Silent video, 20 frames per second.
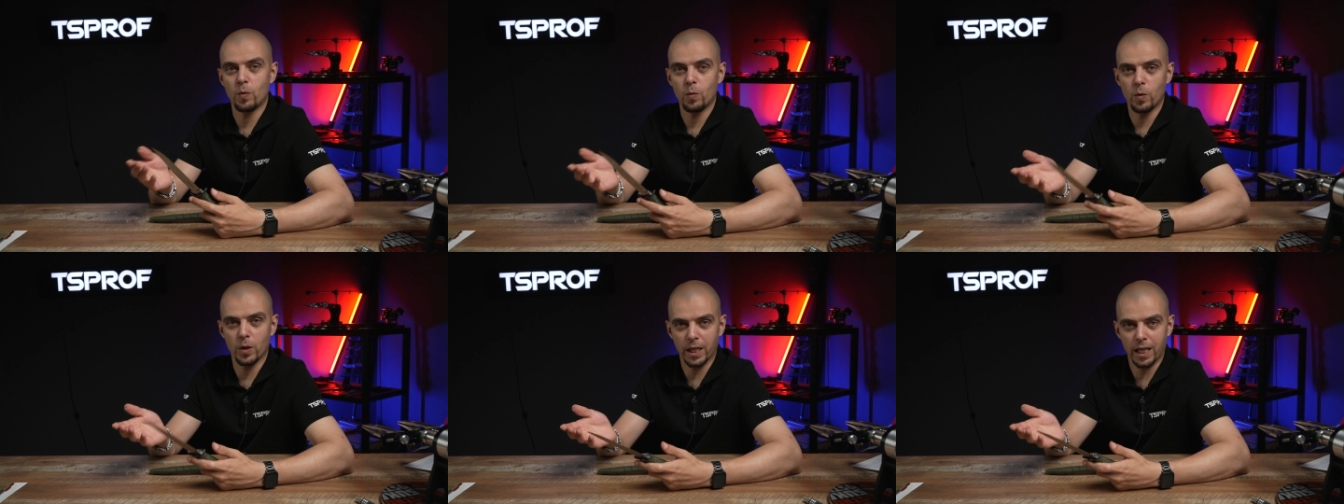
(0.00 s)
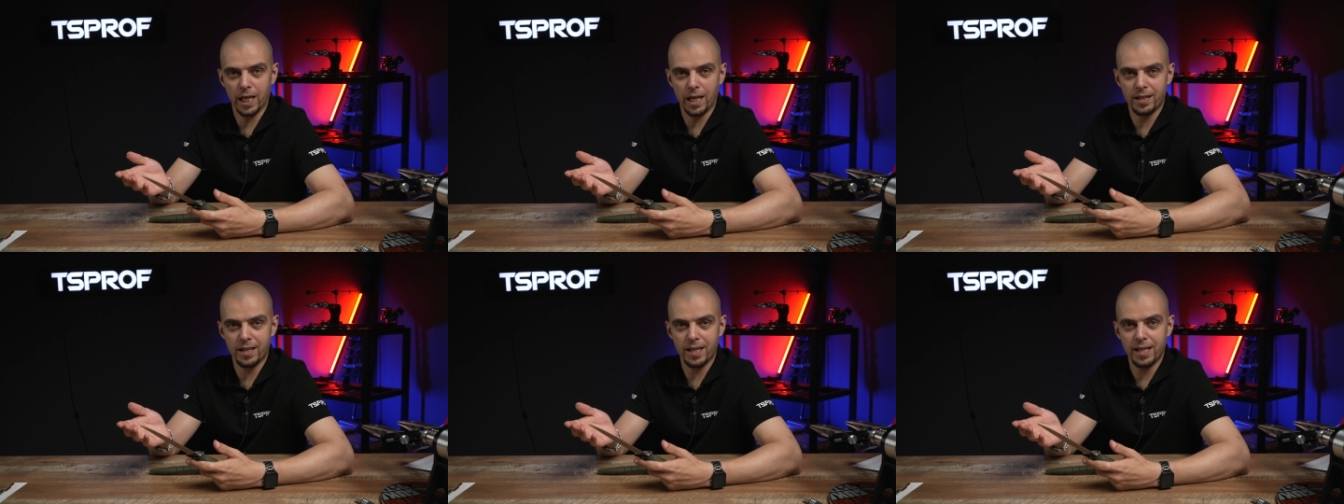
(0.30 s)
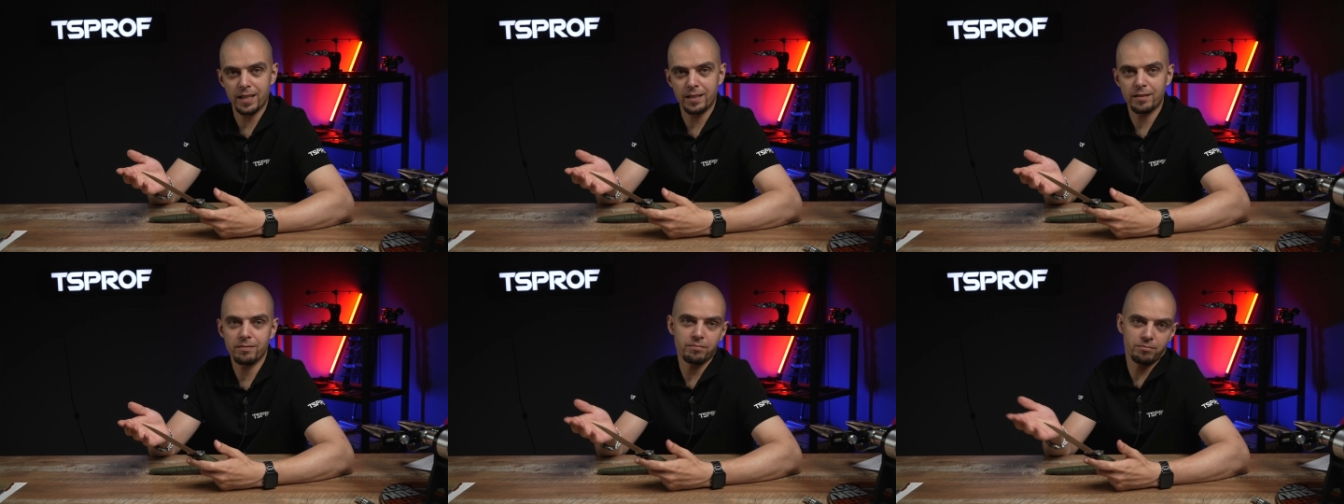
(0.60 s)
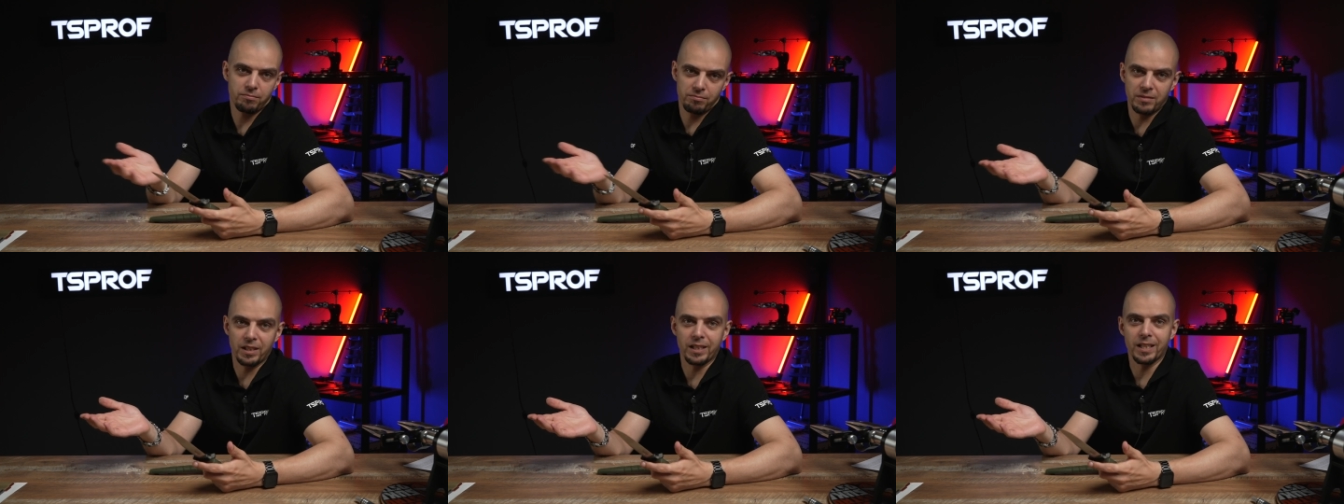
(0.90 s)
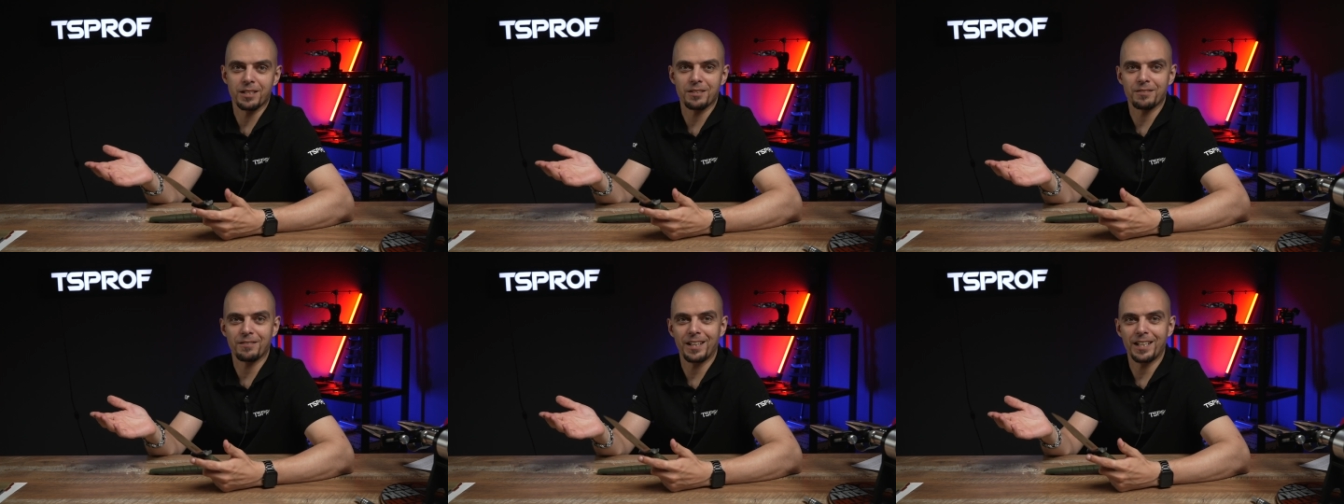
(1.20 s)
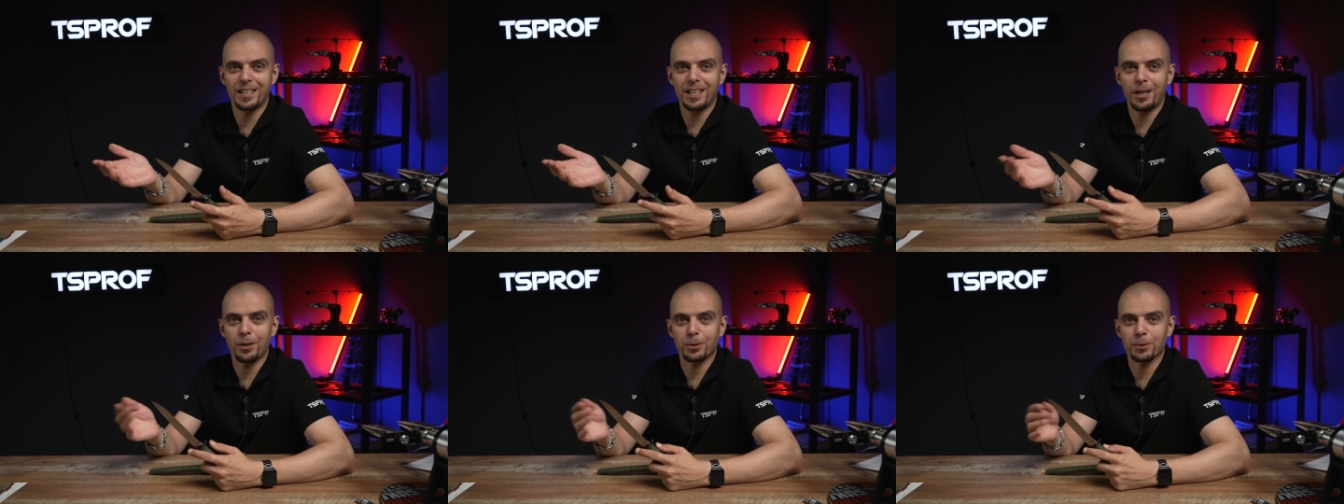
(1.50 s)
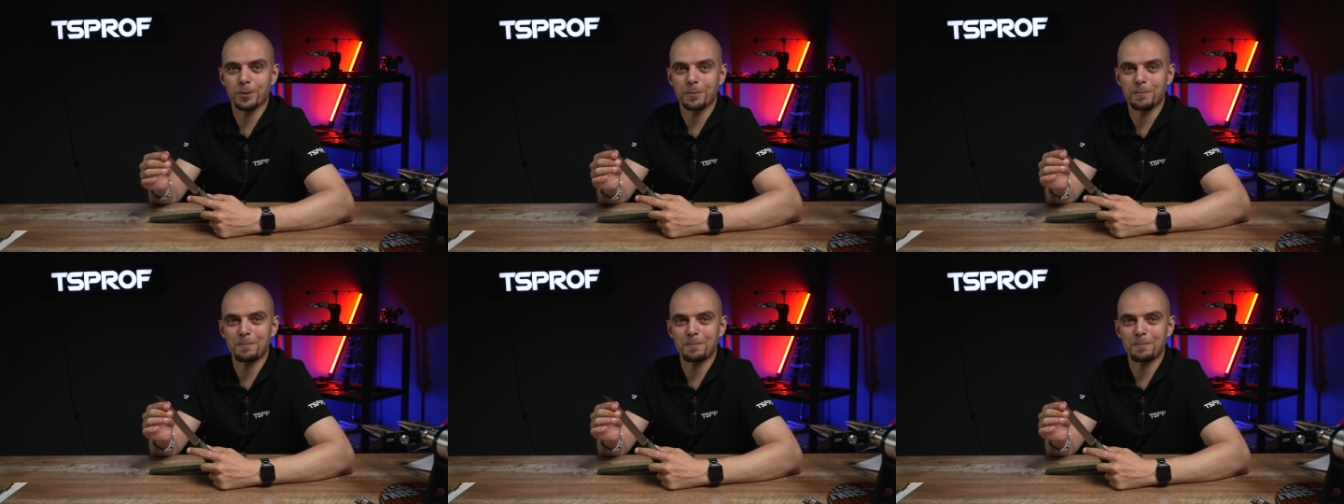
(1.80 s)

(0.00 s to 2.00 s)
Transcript: What are they? Let's find out.